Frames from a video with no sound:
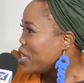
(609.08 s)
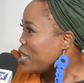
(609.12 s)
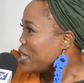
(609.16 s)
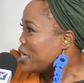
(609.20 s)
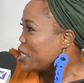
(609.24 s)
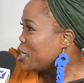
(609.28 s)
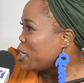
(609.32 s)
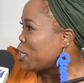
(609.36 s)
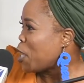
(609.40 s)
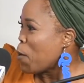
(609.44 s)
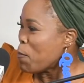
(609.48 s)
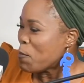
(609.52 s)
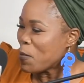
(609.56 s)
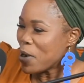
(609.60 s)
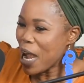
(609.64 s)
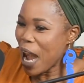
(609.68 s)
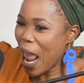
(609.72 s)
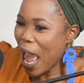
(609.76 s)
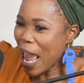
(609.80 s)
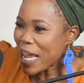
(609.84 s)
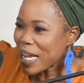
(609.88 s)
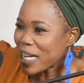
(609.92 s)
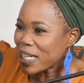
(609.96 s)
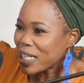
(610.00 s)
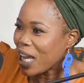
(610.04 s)
Them
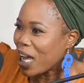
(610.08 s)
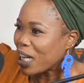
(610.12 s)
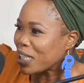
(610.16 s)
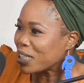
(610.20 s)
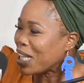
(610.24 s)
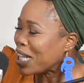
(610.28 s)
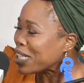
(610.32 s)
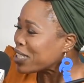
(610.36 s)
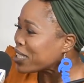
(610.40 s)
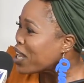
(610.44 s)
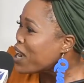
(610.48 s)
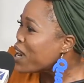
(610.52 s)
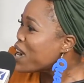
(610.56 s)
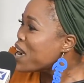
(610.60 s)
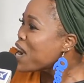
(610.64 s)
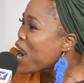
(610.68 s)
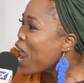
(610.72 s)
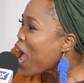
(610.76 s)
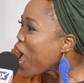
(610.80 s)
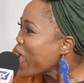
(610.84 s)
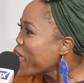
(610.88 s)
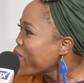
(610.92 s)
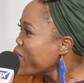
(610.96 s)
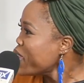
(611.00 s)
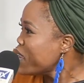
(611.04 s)
like that. That's a
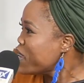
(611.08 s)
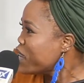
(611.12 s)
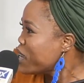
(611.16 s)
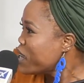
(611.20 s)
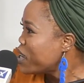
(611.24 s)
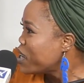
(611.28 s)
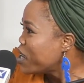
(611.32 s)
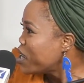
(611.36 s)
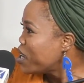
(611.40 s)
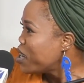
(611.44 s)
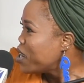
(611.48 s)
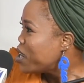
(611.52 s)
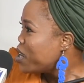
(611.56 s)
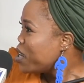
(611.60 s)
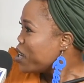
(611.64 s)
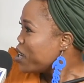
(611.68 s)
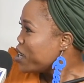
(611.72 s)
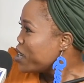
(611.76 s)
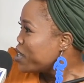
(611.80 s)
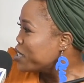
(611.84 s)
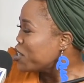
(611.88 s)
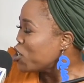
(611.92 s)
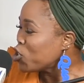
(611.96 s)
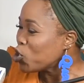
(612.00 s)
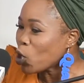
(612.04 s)
lie.
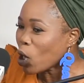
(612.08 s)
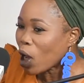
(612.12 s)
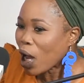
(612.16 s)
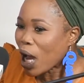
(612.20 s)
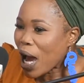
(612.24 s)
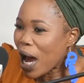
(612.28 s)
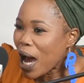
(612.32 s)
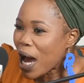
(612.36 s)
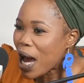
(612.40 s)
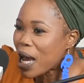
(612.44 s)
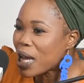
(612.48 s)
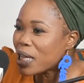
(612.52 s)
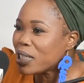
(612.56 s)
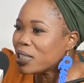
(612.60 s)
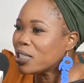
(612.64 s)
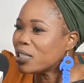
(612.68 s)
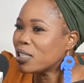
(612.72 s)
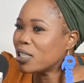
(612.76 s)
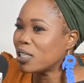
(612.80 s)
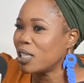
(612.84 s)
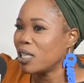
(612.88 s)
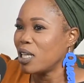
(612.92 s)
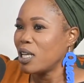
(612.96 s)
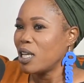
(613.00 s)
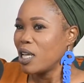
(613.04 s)
You
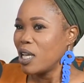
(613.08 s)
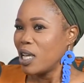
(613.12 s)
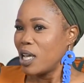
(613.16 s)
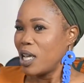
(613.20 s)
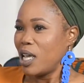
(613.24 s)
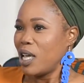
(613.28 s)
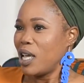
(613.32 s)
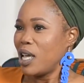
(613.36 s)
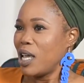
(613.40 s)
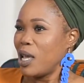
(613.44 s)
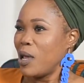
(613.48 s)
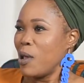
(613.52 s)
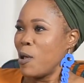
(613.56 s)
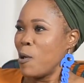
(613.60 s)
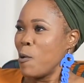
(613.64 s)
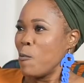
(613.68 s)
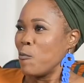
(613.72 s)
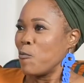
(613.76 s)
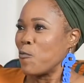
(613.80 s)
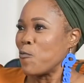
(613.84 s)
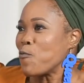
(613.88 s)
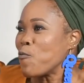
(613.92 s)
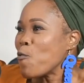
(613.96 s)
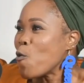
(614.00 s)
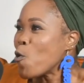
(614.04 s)
can't
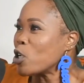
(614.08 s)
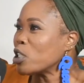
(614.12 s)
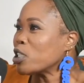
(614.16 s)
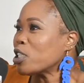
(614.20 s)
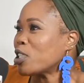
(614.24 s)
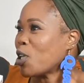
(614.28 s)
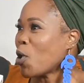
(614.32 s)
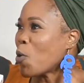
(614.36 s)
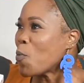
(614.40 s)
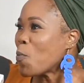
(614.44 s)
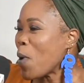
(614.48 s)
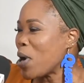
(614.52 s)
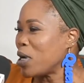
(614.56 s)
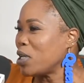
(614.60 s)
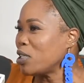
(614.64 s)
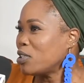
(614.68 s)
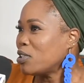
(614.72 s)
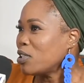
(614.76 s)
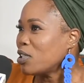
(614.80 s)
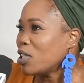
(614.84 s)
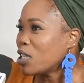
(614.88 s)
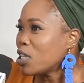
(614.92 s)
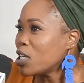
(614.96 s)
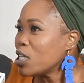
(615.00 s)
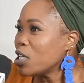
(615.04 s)
force somebody
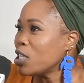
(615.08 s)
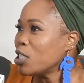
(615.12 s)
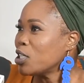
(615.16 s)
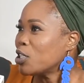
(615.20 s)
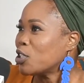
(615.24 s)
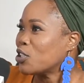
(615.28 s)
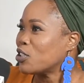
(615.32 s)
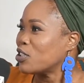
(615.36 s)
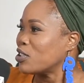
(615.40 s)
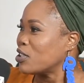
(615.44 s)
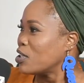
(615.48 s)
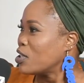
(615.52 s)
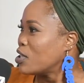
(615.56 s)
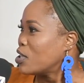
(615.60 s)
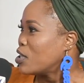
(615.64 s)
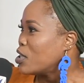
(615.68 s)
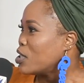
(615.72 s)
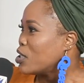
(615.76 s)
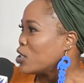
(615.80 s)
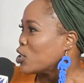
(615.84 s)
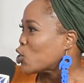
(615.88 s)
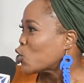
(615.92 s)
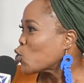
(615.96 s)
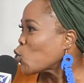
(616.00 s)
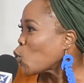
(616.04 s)
to eat
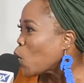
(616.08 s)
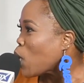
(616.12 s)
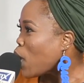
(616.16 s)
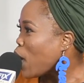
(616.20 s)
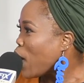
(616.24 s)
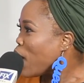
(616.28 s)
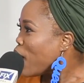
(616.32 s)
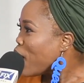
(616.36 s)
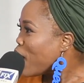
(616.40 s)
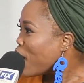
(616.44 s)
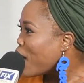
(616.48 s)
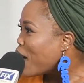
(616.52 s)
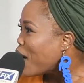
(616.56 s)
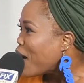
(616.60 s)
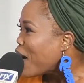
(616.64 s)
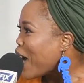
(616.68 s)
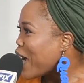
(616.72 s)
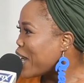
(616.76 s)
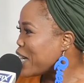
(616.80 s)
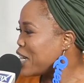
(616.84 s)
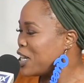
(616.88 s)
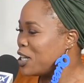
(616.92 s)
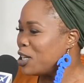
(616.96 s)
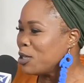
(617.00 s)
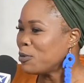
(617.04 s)
sugar
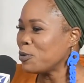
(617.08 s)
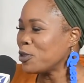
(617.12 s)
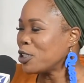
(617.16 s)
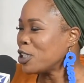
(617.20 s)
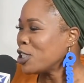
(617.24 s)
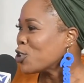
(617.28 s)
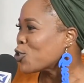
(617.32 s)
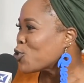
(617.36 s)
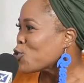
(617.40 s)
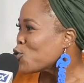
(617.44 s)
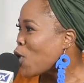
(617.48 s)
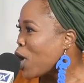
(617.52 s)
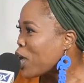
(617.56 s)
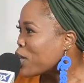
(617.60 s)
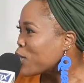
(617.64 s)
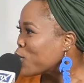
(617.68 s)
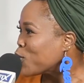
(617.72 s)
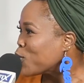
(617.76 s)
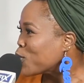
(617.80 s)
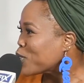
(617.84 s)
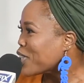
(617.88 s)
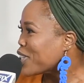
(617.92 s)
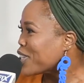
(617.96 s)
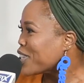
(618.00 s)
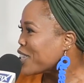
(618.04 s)
and then them teeth rotten
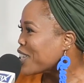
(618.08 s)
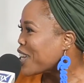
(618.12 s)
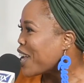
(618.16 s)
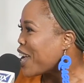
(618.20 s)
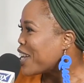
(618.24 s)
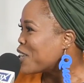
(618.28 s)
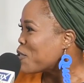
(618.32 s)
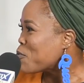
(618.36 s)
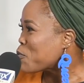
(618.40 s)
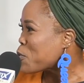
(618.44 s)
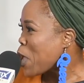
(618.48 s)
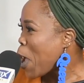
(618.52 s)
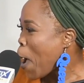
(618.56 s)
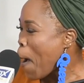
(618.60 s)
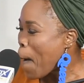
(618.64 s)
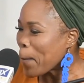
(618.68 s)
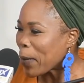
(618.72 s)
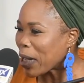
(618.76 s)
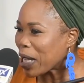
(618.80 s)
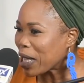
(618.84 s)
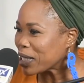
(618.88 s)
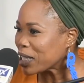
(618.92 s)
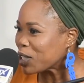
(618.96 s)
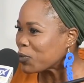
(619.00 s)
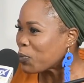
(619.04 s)
out and them can't
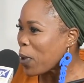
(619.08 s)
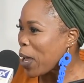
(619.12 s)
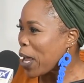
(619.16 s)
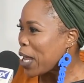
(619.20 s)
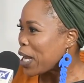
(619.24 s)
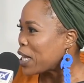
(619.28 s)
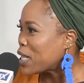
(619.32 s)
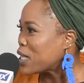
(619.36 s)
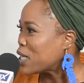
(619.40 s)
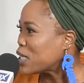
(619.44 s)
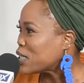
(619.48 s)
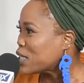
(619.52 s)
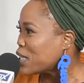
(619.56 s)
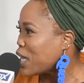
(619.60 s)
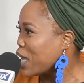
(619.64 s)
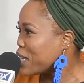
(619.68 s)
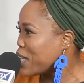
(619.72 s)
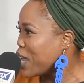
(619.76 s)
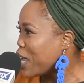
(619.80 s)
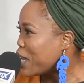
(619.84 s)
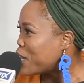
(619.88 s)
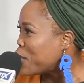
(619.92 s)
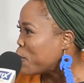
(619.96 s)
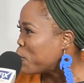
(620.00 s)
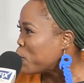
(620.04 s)
make a smile and you say
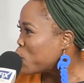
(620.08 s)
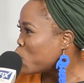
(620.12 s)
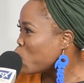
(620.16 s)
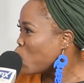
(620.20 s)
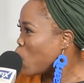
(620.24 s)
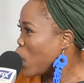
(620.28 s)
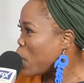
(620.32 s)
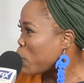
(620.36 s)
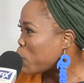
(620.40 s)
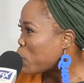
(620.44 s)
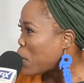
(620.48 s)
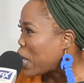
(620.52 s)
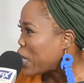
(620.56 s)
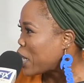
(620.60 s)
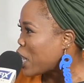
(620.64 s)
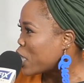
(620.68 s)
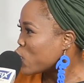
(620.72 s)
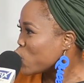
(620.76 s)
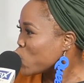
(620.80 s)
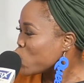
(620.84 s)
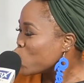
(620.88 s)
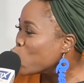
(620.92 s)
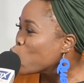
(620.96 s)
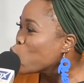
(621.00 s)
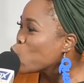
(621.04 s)
that them did want and
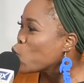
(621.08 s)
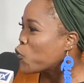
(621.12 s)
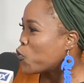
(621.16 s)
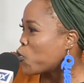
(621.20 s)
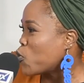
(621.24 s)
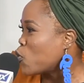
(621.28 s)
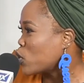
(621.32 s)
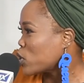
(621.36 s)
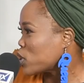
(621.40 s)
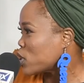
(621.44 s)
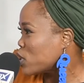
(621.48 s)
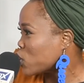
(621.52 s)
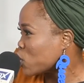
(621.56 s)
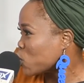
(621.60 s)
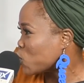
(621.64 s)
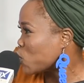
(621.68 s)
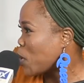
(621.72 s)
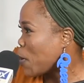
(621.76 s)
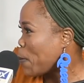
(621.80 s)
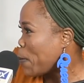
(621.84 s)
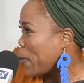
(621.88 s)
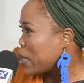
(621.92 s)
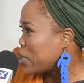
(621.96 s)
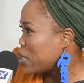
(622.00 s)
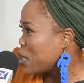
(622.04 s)
you force the
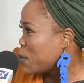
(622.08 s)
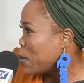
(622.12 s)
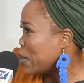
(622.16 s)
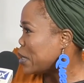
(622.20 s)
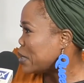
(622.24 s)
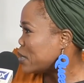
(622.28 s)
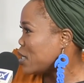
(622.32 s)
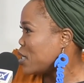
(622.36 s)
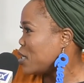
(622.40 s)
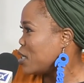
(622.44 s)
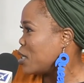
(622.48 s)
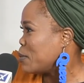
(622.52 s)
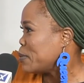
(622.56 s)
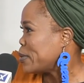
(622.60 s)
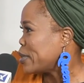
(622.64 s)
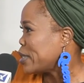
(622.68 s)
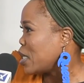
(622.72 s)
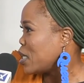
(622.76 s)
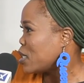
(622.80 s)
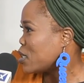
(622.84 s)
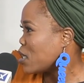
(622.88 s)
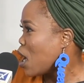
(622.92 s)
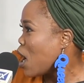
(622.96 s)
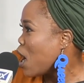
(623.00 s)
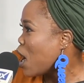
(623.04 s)
sugar upon them and tell them
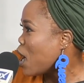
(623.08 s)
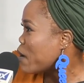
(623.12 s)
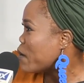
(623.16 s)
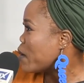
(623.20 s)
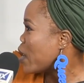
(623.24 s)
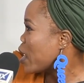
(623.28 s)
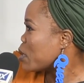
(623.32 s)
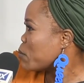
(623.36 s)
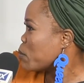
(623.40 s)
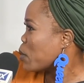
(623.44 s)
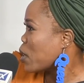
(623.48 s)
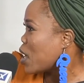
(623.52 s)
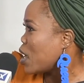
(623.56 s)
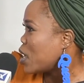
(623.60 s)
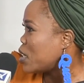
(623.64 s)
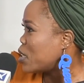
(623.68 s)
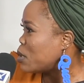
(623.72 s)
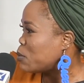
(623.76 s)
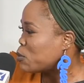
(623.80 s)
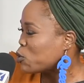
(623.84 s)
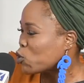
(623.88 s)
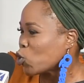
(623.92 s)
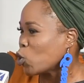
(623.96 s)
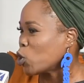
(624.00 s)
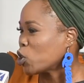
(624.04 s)
say it all right because
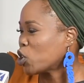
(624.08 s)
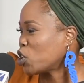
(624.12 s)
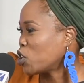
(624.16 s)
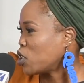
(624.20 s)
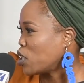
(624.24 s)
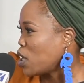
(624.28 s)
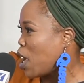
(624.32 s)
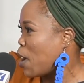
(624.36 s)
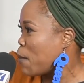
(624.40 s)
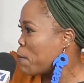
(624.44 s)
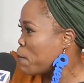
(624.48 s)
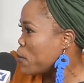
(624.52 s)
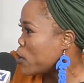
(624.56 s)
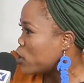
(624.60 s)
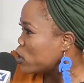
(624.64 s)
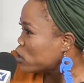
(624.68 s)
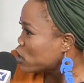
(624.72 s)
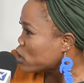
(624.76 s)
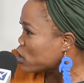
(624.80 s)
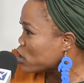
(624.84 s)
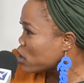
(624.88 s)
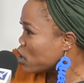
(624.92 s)
they trust you that much.